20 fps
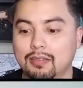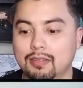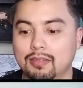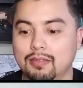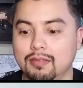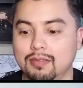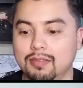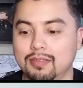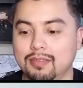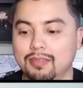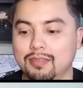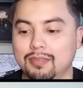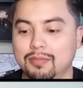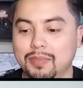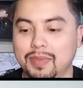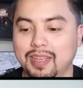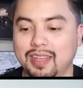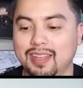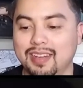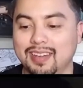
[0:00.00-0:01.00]

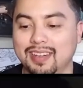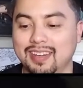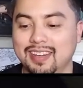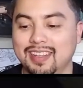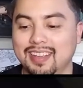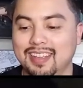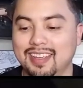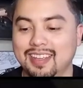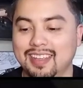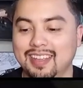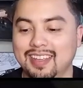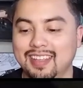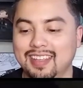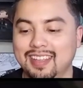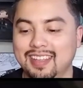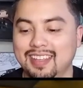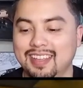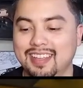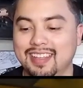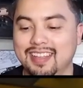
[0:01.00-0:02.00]

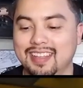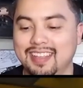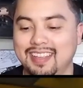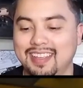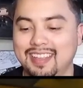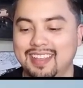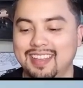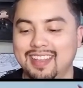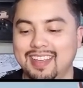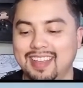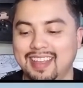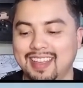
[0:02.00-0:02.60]
The person shown says nothing.